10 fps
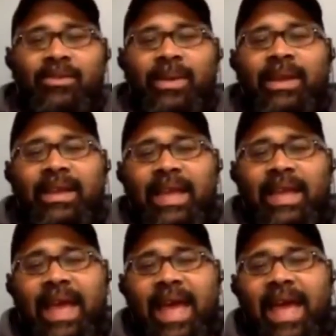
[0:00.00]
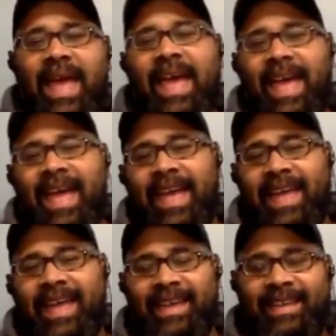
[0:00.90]
going to read it.
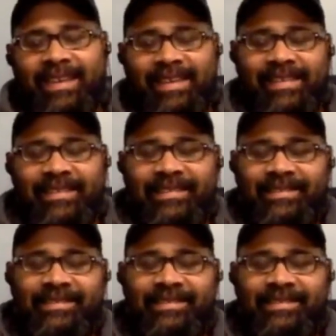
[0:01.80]
Yay.